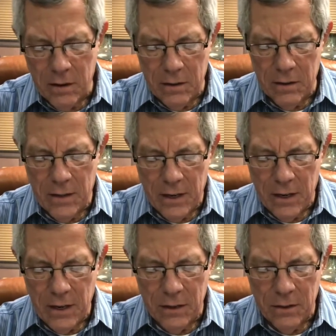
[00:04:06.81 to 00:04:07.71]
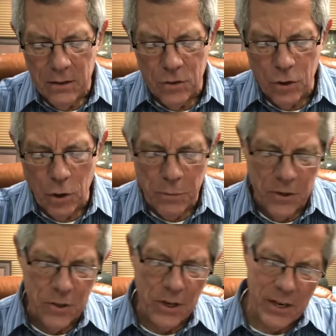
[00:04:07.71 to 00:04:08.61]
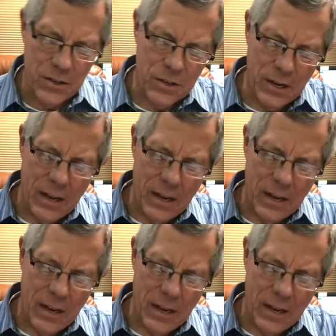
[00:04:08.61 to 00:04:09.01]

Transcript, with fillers: the, the psalmist says,